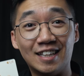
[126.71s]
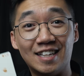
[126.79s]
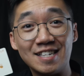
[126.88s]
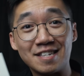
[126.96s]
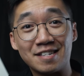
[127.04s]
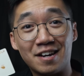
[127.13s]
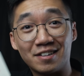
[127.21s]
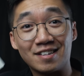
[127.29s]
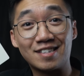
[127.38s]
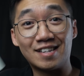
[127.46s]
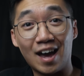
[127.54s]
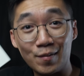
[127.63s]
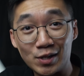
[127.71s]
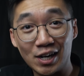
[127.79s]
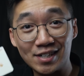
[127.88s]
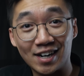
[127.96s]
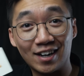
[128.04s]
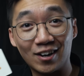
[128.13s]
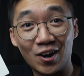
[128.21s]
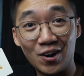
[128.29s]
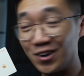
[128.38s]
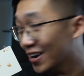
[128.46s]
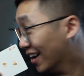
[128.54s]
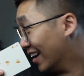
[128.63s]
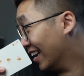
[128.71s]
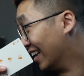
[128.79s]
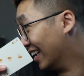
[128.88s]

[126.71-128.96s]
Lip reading: This is not the snap change I learned.